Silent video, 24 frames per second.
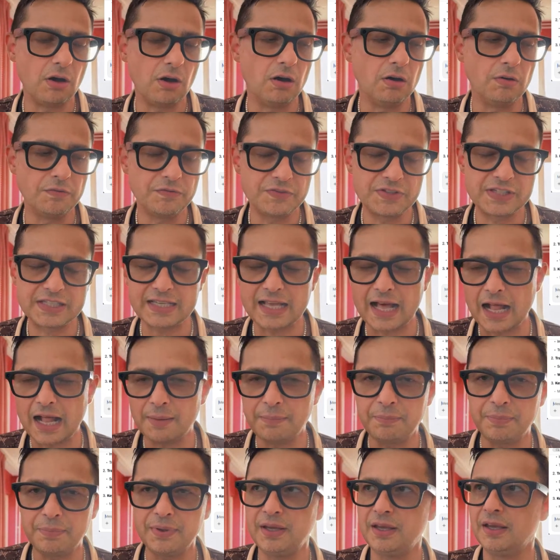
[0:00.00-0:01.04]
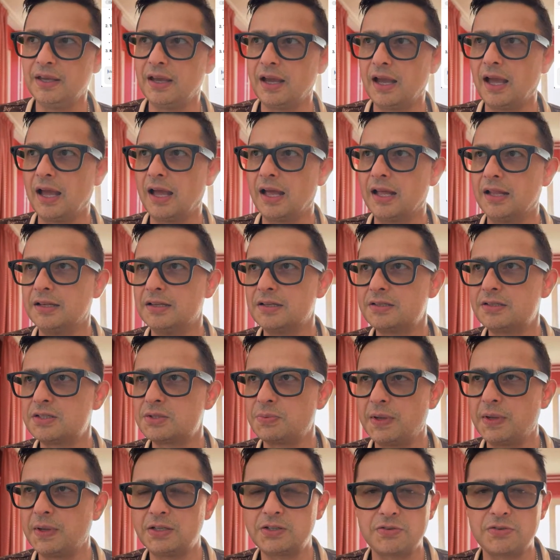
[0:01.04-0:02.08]
of scalping and
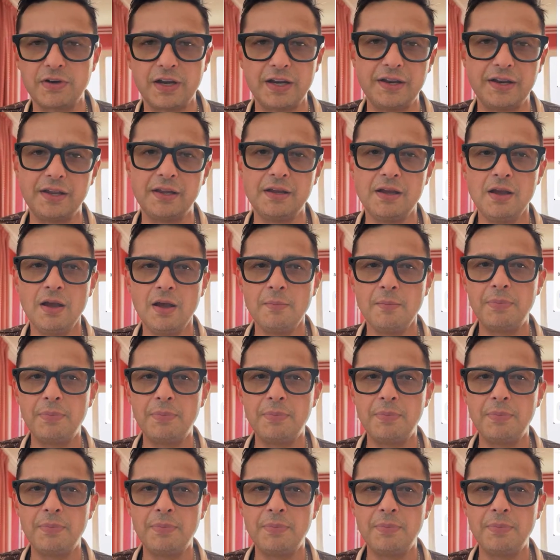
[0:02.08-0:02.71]
swing trading,